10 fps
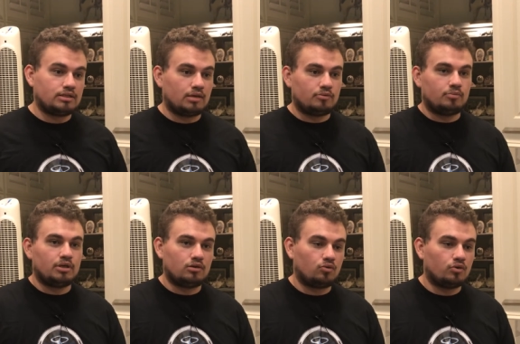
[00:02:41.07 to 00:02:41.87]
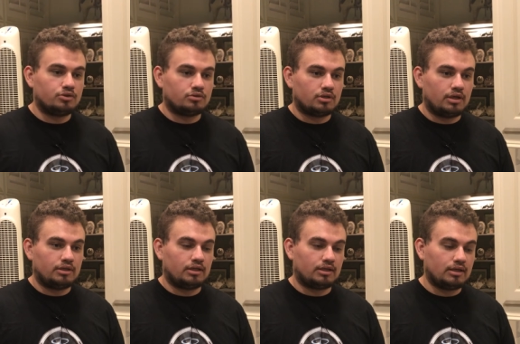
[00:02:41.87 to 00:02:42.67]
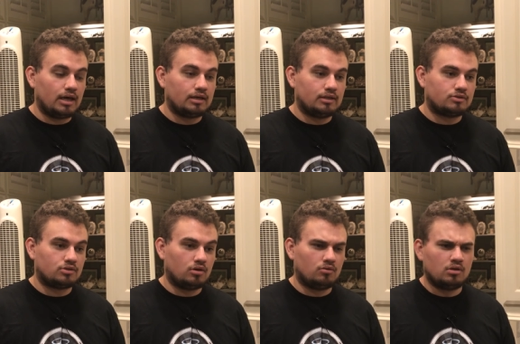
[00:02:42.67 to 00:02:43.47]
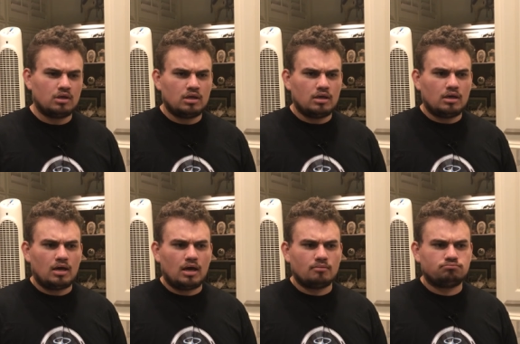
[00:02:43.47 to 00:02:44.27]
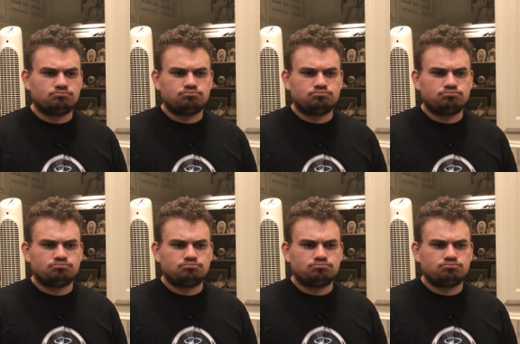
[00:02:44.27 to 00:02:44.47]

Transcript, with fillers: type of being cordial or anything like that. And so, uh,